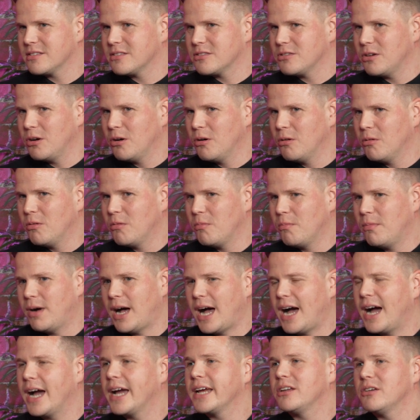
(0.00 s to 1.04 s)
So my
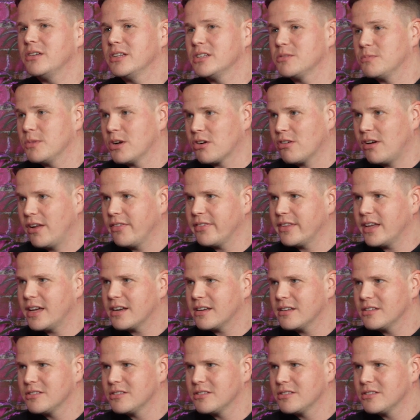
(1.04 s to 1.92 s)
idol is my granddad.